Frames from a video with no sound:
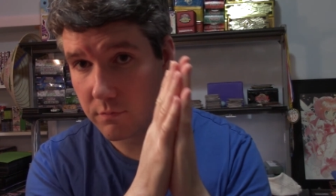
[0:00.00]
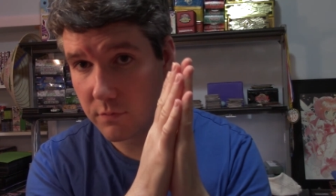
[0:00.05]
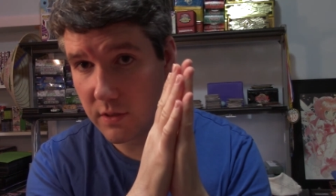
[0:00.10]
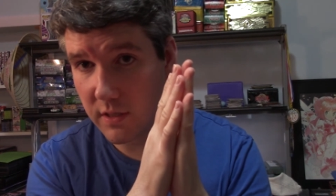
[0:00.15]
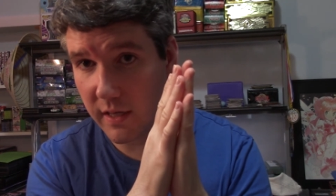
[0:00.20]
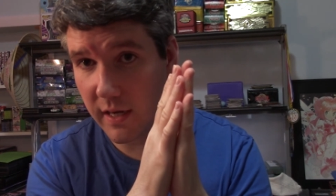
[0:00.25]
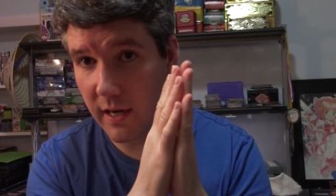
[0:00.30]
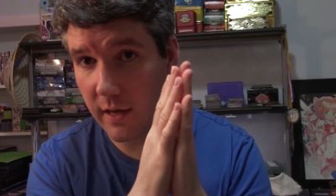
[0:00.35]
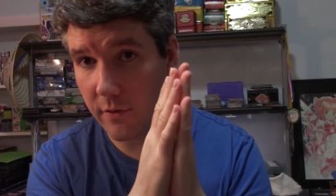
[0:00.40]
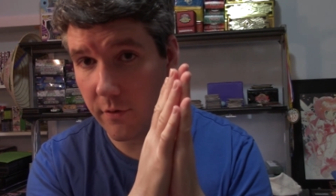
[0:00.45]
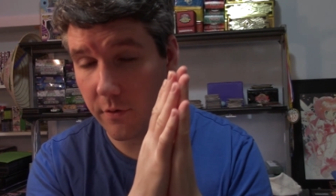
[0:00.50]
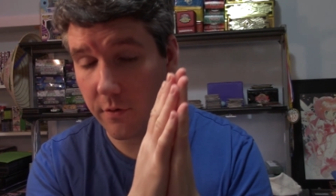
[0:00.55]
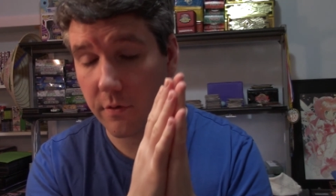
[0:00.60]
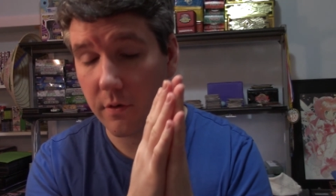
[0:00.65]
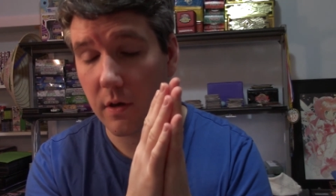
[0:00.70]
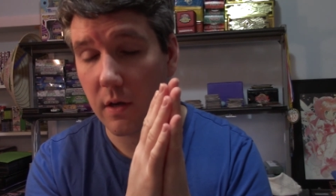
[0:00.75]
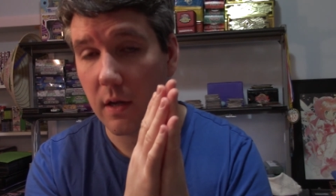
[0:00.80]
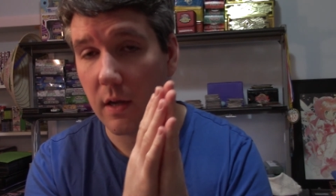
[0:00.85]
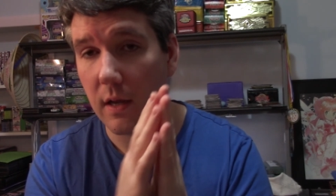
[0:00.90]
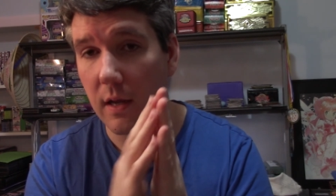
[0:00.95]
together,
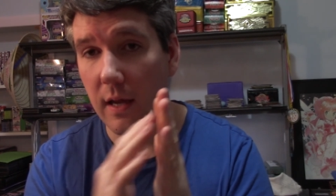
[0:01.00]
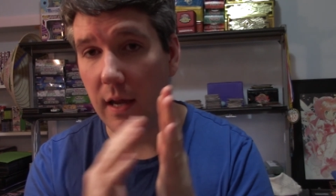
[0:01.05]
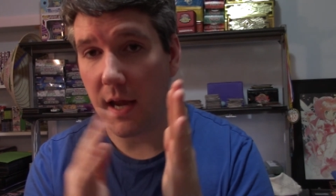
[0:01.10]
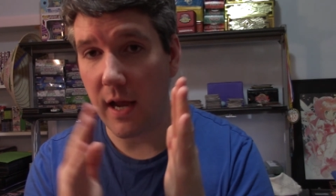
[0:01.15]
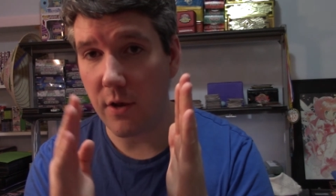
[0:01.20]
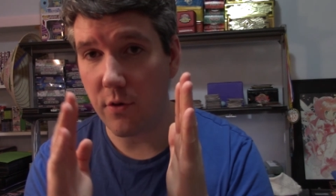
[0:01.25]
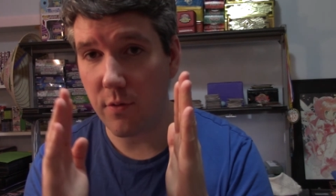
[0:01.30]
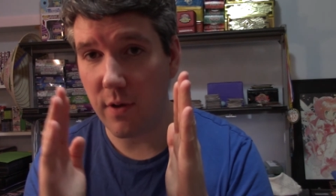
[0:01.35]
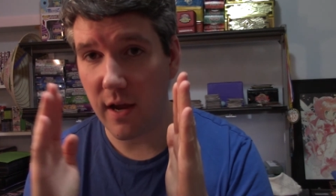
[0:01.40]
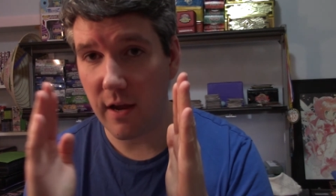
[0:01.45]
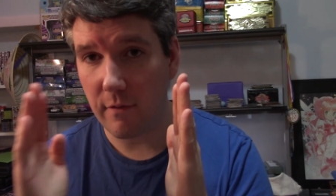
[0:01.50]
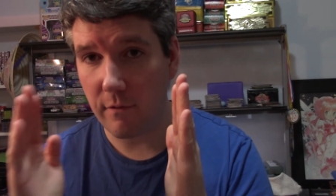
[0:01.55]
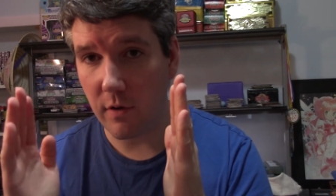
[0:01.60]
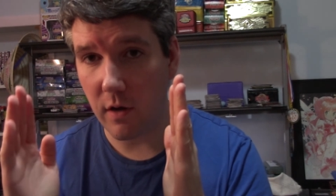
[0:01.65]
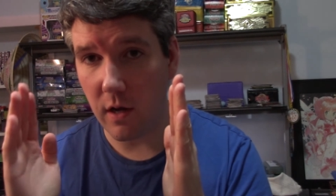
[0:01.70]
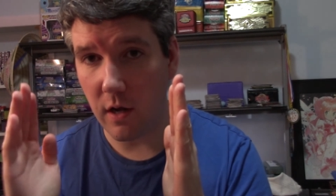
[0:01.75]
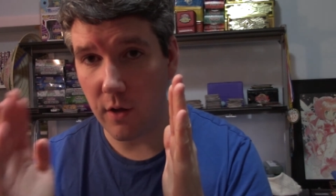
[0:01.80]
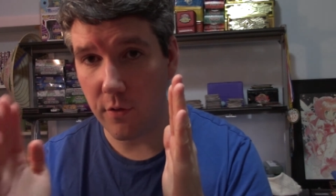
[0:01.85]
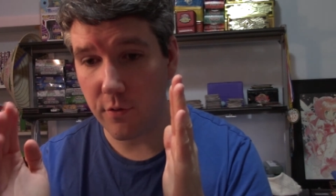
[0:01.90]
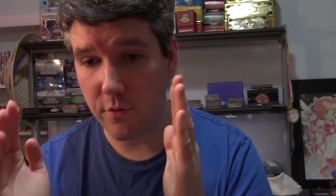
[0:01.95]
and you have
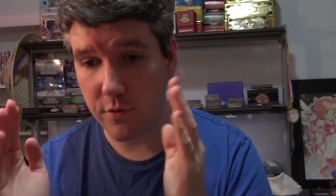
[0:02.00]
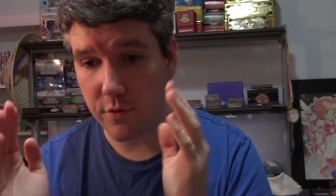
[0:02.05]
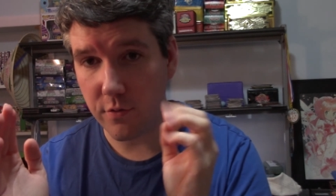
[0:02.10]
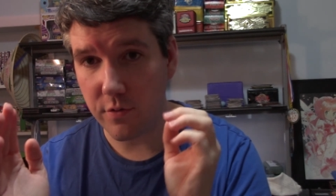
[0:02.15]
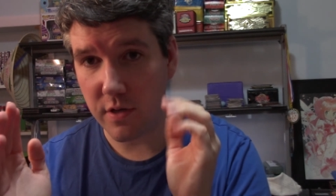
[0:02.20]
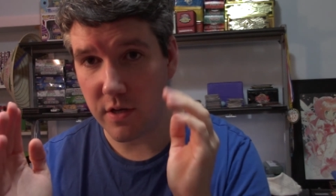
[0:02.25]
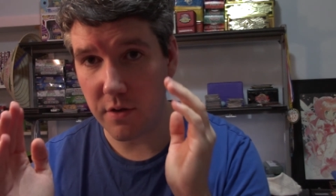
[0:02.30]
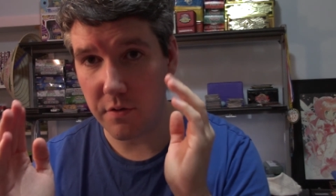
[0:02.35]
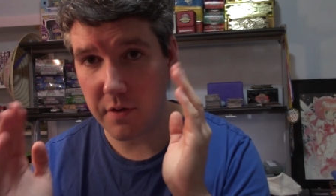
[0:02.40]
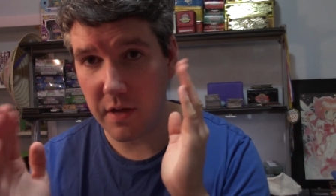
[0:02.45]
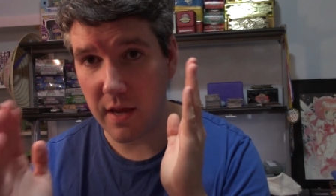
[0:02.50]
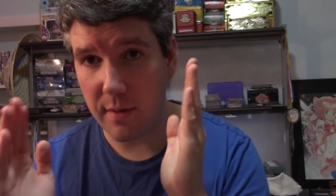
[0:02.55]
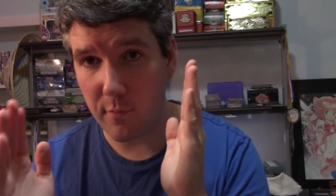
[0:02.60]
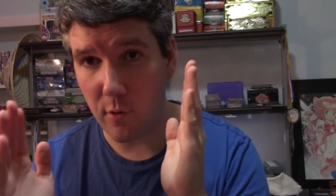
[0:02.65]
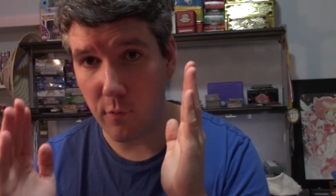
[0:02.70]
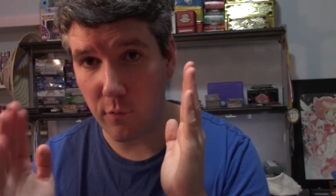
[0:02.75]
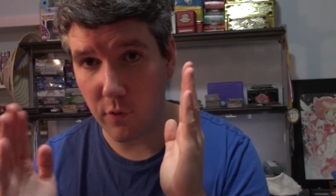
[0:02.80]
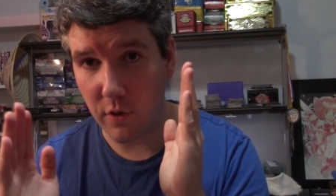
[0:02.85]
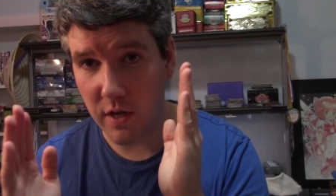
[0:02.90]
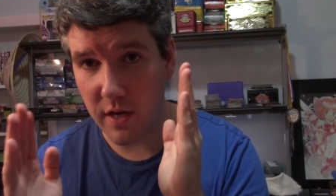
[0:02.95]
other Yu-Gi-Oh game
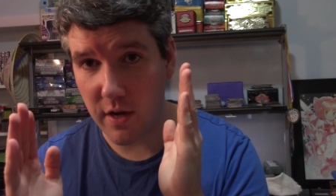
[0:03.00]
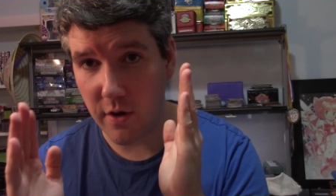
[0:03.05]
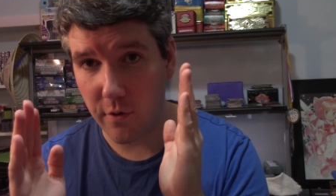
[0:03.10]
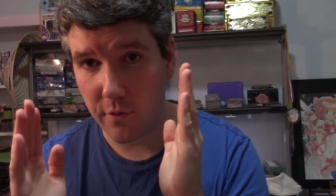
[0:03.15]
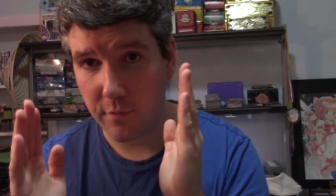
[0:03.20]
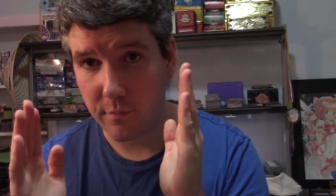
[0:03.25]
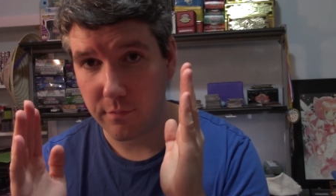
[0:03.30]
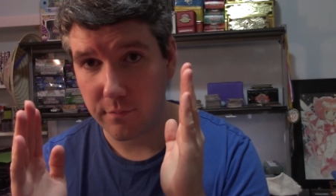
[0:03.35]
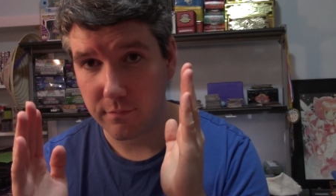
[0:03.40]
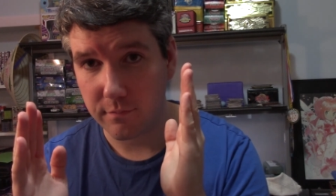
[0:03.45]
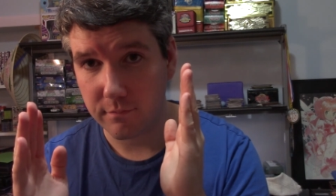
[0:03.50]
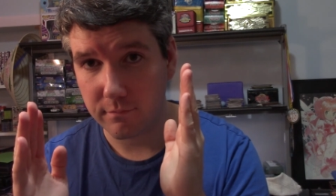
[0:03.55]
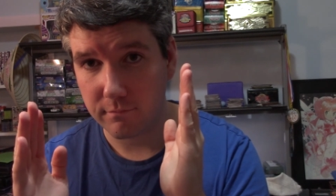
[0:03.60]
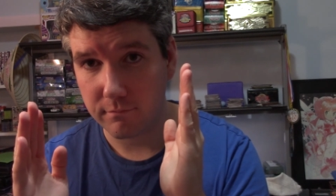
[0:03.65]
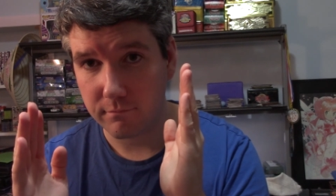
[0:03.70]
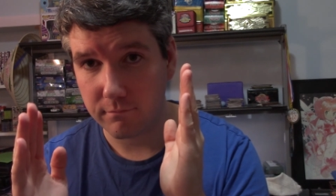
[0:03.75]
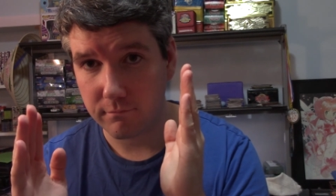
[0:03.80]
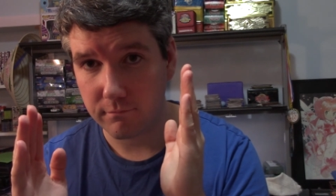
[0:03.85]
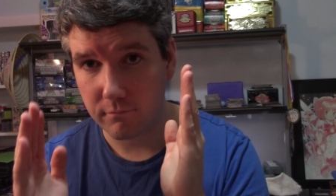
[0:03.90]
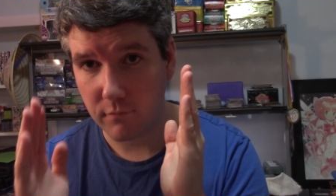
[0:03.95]
over here.
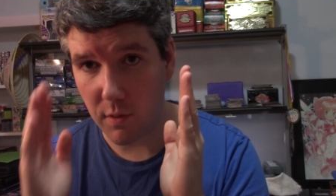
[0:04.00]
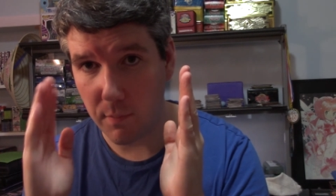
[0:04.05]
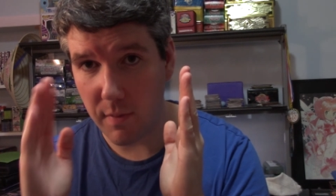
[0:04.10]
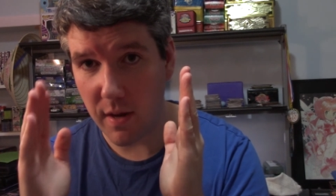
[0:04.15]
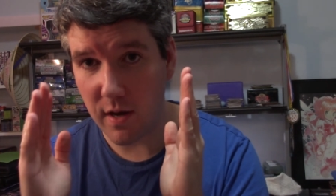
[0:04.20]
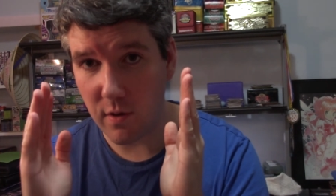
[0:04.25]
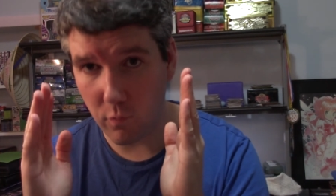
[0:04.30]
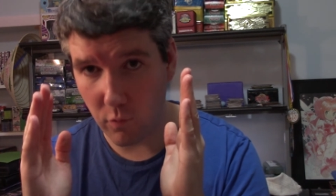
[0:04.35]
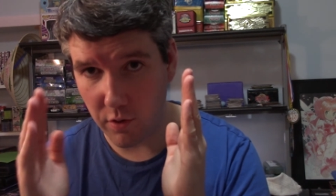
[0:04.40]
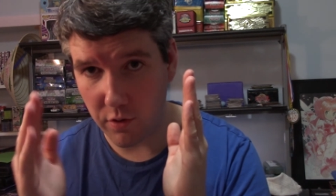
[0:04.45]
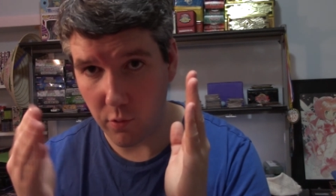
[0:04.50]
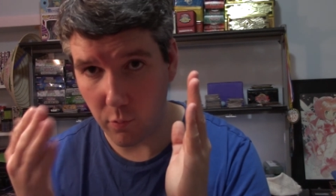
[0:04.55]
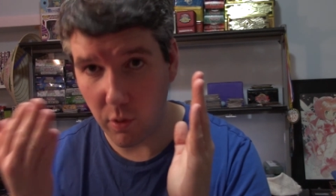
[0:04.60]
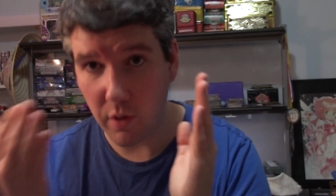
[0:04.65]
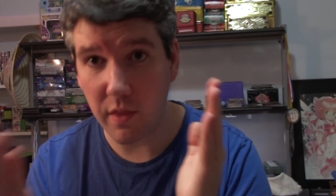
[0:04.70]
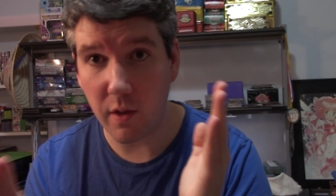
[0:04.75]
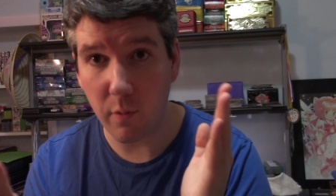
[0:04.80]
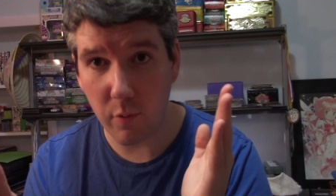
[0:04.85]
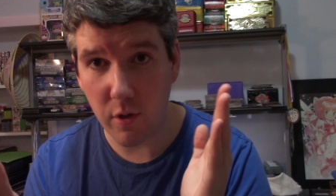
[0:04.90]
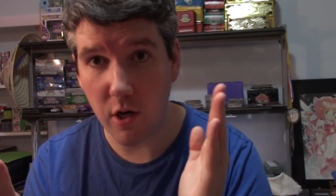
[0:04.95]
The main one, the
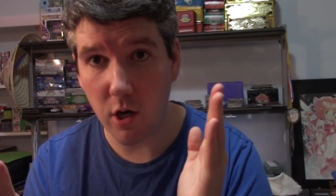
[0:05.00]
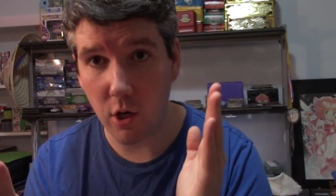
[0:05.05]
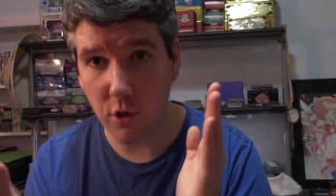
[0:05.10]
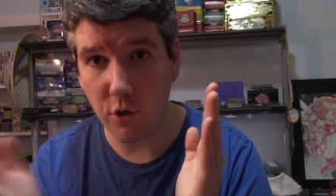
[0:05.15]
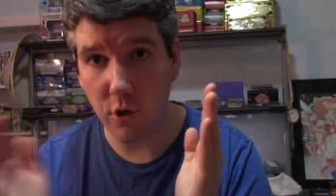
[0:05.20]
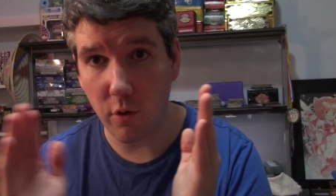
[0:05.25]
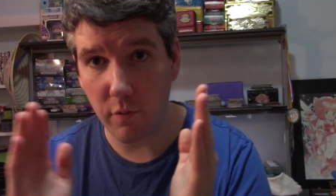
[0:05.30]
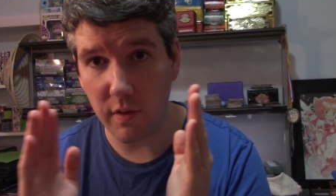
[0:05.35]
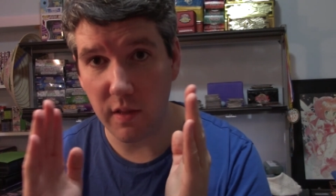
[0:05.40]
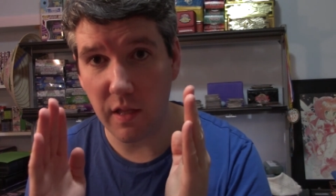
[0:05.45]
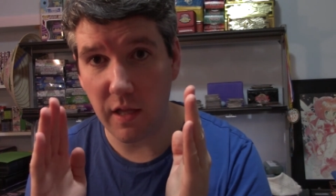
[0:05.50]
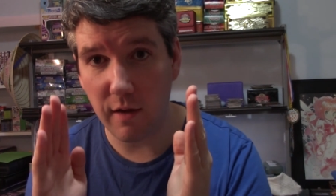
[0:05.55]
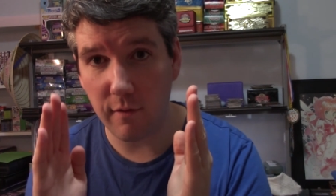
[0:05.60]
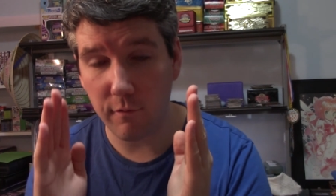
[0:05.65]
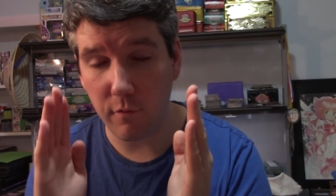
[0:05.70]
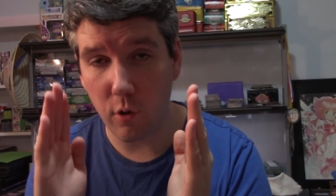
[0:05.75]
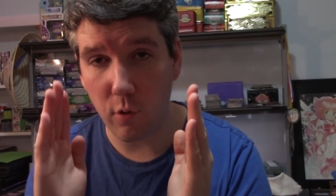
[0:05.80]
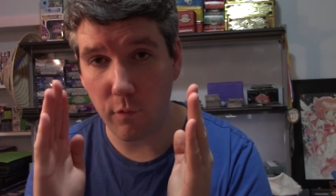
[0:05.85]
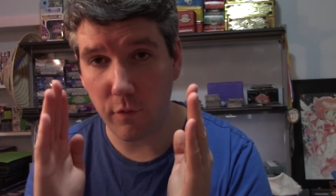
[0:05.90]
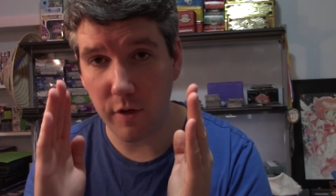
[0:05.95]
one that we all know and love
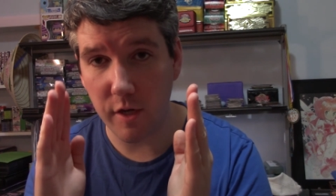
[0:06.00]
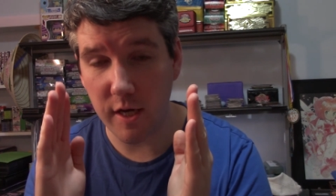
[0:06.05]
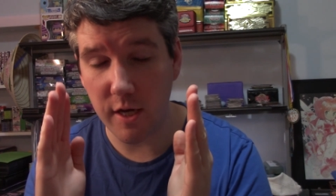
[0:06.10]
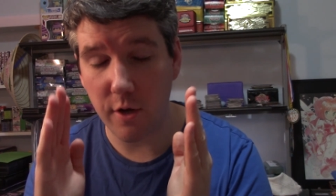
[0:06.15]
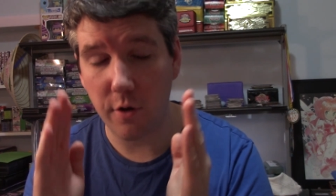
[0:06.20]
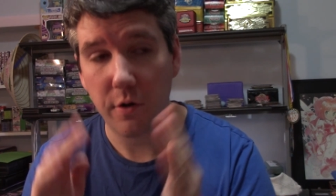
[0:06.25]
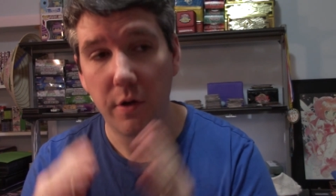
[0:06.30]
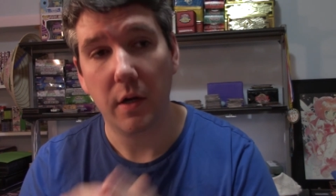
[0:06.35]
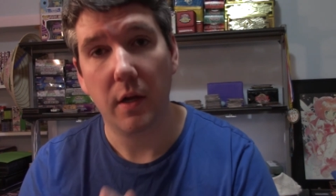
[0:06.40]
over here.